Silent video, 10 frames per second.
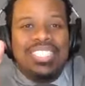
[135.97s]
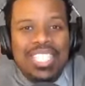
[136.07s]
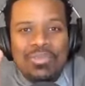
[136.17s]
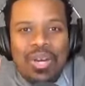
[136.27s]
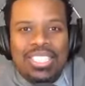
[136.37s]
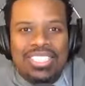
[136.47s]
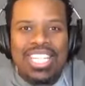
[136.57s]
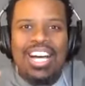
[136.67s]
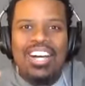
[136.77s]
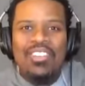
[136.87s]
Keep watching.
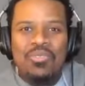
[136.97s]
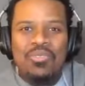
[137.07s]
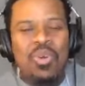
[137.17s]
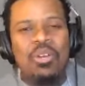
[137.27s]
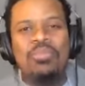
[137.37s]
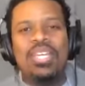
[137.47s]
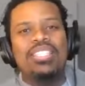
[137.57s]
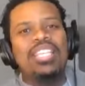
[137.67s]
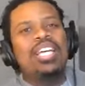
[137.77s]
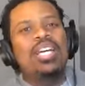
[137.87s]
I'll give you more updates,
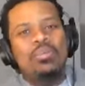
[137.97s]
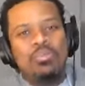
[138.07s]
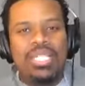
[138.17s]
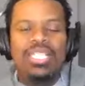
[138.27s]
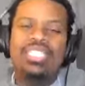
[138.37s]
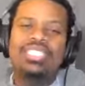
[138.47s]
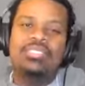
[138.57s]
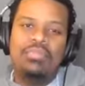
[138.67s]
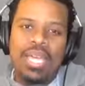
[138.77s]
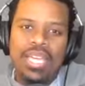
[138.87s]
but it is
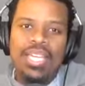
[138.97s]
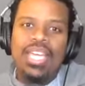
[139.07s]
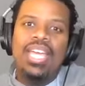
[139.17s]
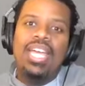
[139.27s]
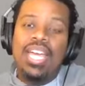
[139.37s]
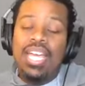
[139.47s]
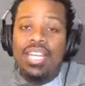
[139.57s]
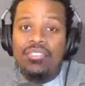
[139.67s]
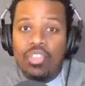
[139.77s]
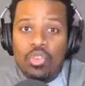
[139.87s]
in May. And
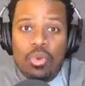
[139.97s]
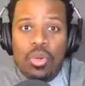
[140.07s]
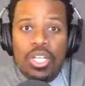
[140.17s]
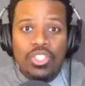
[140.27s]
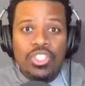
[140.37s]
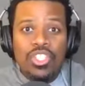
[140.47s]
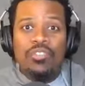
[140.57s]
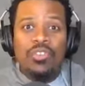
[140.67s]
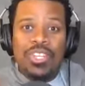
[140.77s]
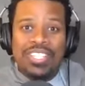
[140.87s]
if you're more interested,
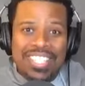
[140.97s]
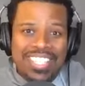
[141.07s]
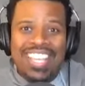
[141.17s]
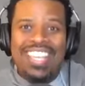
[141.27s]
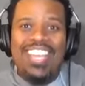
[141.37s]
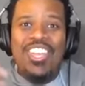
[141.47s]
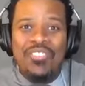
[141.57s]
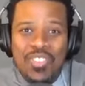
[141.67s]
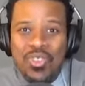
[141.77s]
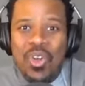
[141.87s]

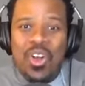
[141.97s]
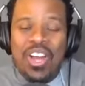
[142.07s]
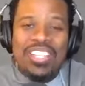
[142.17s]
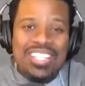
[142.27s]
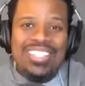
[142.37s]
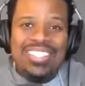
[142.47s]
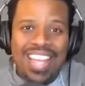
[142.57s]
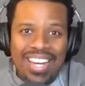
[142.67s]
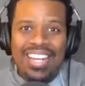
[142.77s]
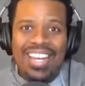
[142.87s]
if you are as
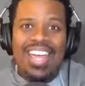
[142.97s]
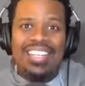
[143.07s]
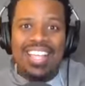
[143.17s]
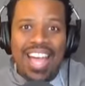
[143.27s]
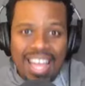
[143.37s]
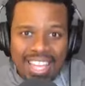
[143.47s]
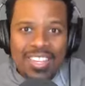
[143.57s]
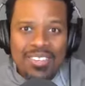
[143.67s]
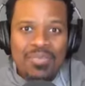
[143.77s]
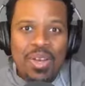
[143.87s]
excited as I
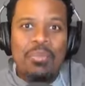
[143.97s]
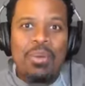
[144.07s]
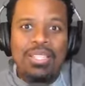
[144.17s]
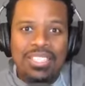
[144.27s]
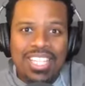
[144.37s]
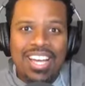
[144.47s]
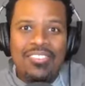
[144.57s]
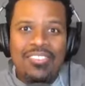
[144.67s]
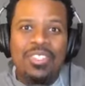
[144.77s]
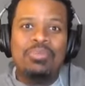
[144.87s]
am about this
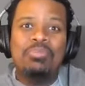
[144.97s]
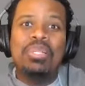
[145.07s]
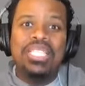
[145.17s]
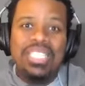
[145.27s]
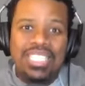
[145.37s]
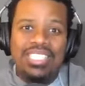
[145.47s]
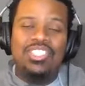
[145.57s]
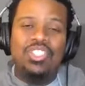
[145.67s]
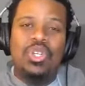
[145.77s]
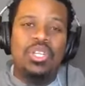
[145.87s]
conference, please
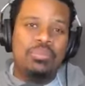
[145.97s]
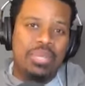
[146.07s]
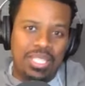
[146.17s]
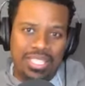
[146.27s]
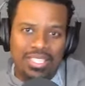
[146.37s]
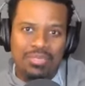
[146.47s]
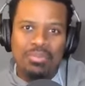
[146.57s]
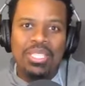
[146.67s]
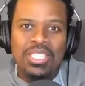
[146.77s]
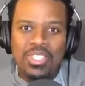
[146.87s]
join the mailing list.
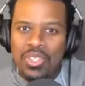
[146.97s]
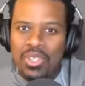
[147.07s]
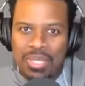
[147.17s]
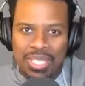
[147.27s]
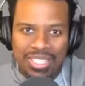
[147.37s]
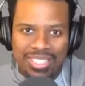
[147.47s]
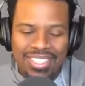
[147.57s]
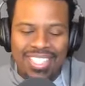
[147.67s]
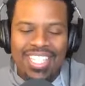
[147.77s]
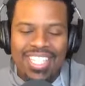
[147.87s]
Please join the mailing list.
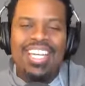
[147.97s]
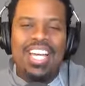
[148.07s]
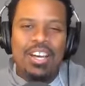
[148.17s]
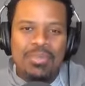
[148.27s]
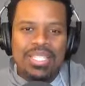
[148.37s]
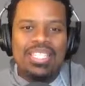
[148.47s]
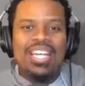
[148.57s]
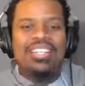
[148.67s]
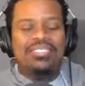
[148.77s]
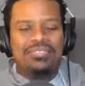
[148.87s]
I'm
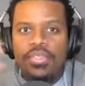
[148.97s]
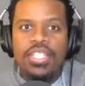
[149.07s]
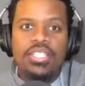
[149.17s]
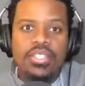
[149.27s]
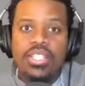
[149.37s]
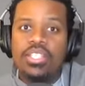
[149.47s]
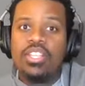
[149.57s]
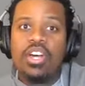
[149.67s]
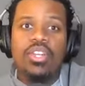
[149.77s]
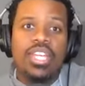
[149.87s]
excited. This series is
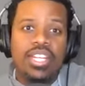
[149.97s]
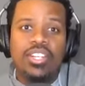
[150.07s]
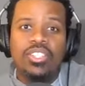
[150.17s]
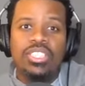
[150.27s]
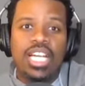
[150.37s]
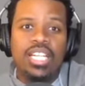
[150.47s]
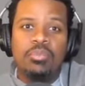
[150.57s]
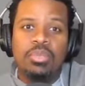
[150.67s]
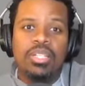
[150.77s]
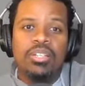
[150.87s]
called The Head Coach's Guide to
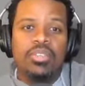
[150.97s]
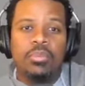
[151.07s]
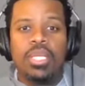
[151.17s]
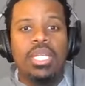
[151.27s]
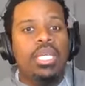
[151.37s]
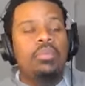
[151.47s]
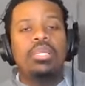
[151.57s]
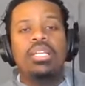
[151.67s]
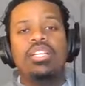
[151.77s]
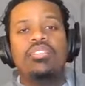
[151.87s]
Player Development.
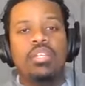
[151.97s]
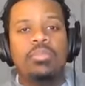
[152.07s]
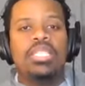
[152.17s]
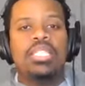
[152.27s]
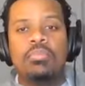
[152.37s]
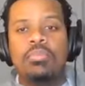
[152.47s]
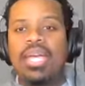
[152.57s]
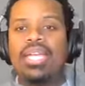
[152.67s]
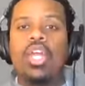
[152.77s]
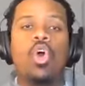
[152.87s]
Player development's
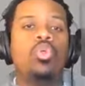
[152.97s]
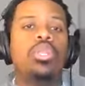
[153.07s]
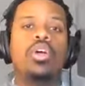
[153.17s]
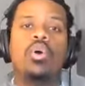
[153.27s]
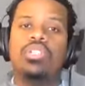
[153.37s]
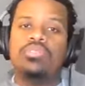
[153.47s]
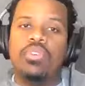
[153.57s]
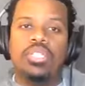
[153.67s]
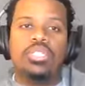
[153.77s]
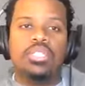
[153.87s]
impact can only go as
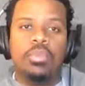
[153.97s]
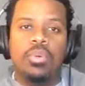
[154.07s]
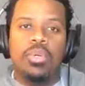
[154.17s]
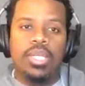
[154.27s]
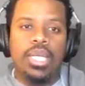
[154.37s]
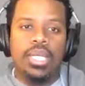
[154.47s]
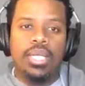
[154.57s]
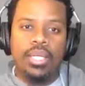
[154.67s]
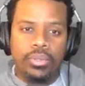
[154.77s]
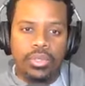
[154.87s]
far as the support of the
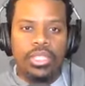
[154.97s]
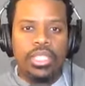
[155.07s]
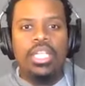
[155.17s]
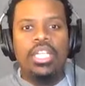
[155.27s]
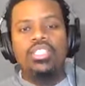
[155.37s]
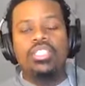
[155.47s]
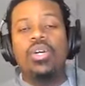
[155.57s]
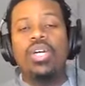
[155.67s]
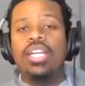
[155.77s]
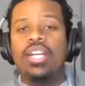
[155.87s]
head coach. So
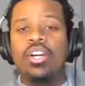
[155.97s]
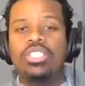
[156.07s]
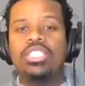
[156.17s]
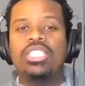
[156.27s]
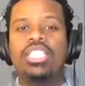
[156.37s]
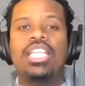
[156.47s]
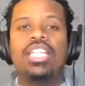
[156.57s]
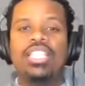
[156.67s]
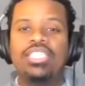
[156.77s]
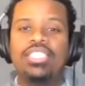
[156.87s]
head coaches,
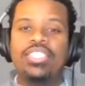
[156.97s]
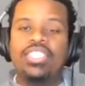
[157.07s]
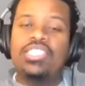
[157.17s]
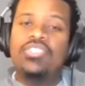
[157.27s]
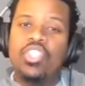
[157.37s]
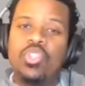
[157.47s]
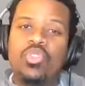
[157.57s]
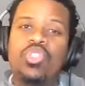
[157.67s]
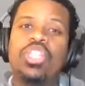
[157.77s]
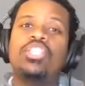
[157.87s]
this series is for you
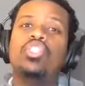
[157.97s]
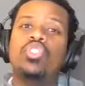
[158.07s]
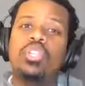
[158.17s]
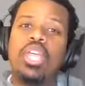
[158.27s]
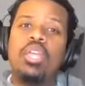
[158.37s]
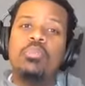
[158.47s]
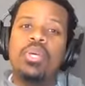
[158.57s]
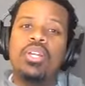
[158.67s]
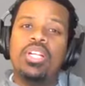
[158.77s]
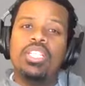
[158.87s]
so that you can gain a
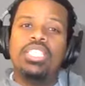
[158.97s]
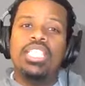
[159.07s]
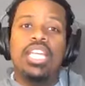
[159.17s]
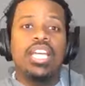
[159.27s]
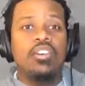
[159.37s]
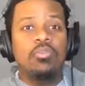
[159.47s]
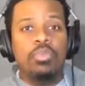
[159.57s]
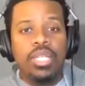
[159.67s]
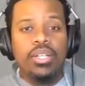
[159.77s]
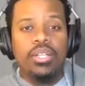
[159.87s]
better understanding of
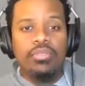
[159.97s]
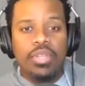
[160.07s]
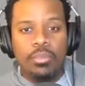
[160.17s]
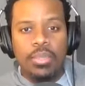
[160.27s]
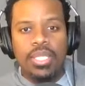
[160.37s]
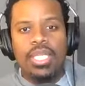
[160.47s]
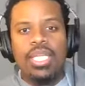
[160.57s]
player development.